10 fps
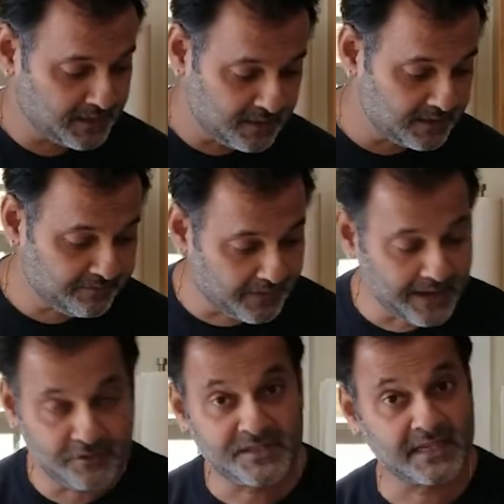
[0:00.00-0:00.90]
literally
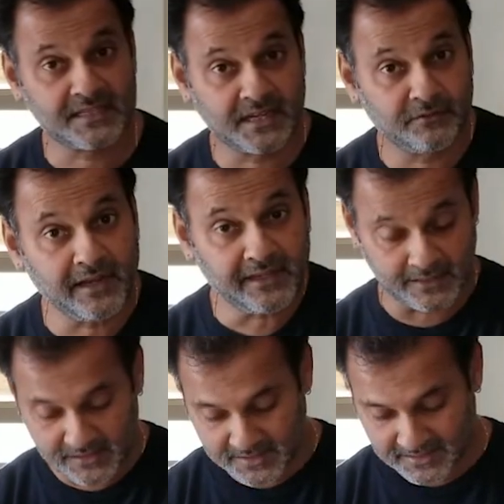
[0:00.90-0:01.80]
5 or 6
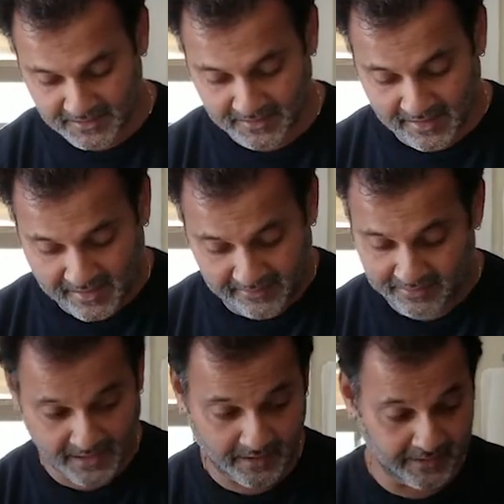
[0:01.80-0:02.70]
ingredients
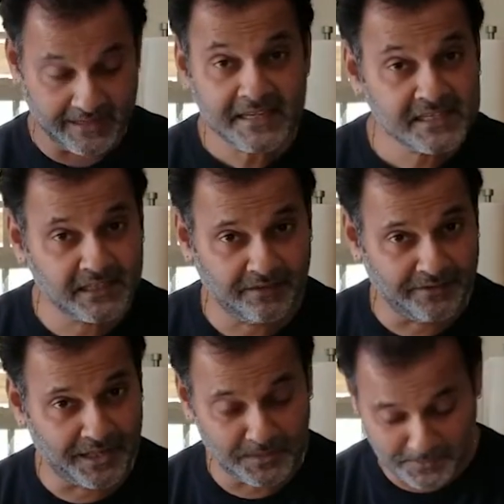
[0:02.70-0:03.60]
that are easily
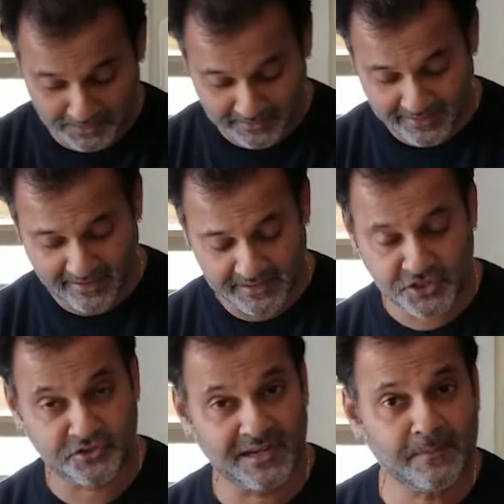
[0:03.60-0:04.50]
available,
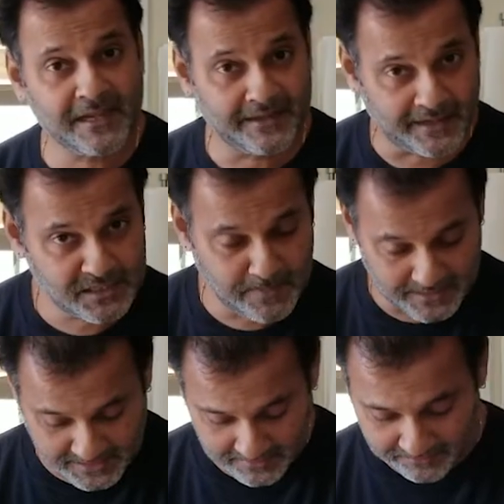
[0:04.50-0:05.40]
extremely
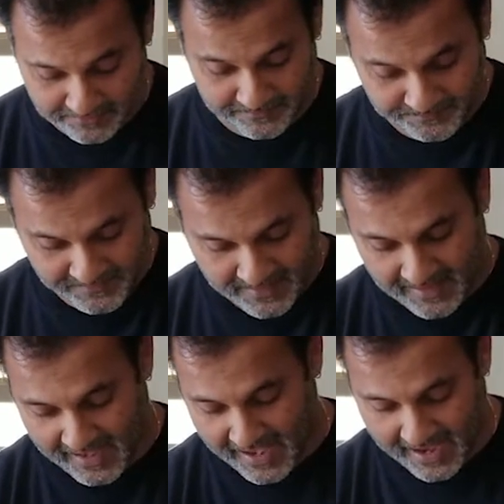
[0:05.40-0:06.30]
inexpensive,
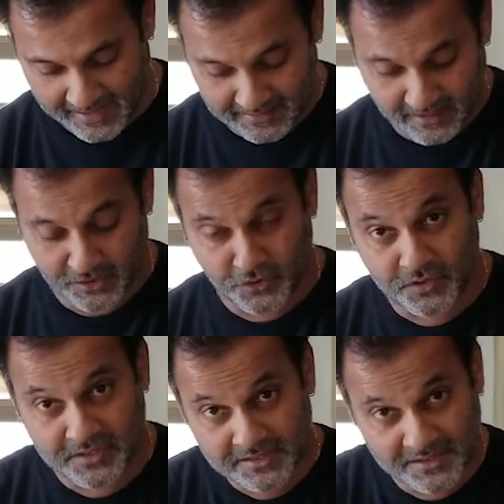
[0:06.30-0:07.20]
and you
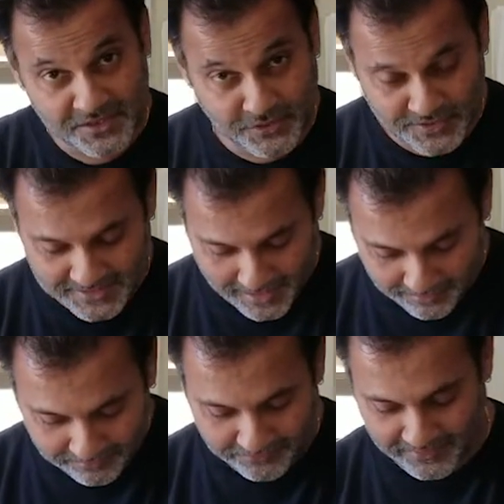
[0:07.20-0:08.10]
did this
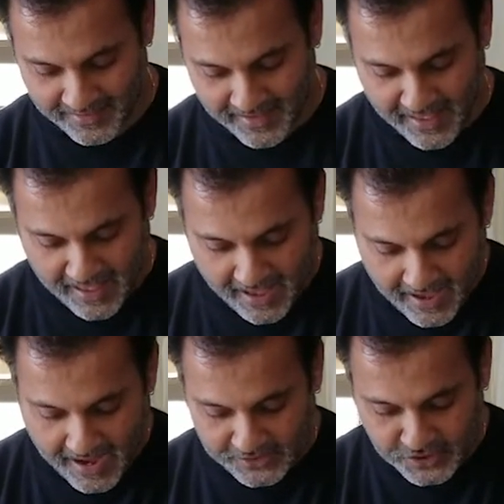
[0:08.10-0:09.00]
yourself.
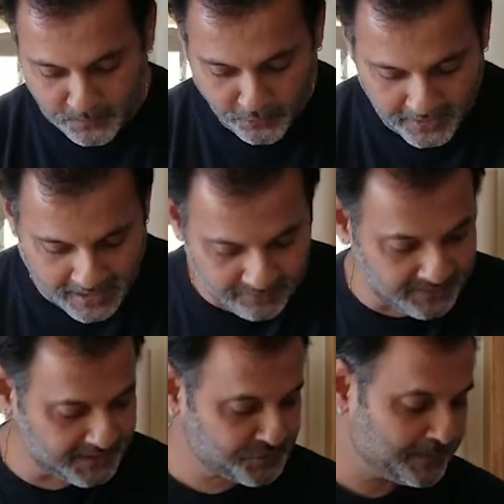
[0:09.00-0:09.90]
I should point out
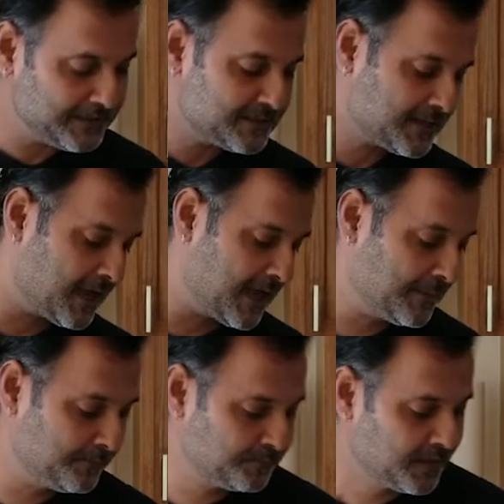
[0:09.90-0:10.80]
that this would be the
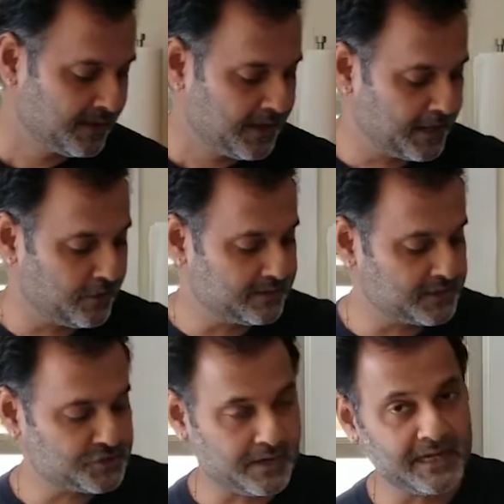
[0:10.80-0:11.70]
time, at the
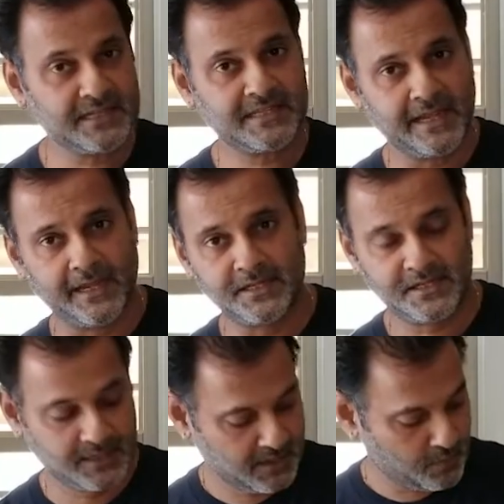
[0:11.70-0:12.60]
dry
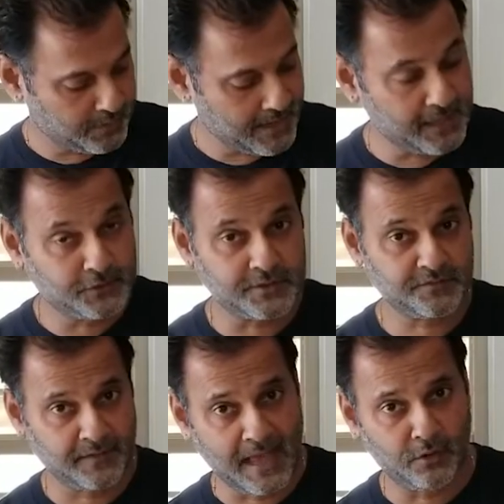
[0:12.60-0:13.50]
stage, when you had those
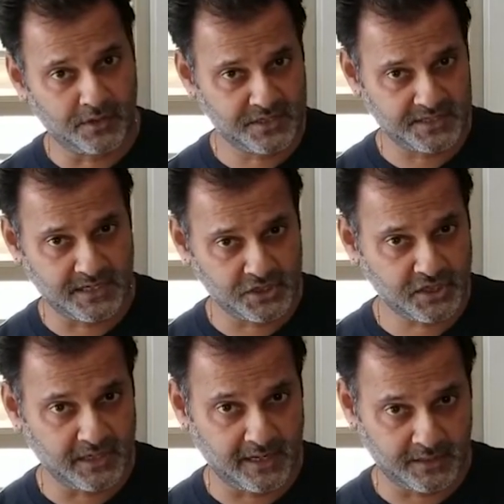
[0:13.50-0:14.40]
flours
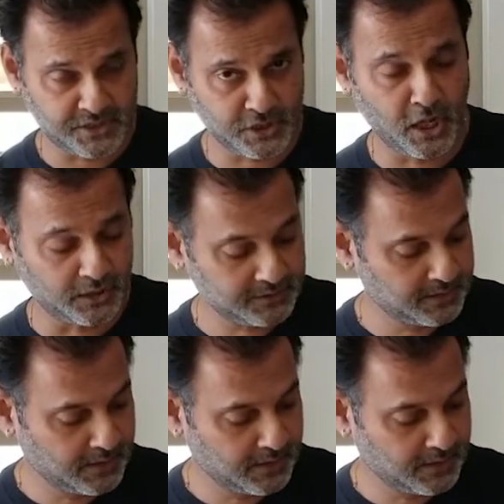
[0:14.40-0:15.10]
essentially and the salt,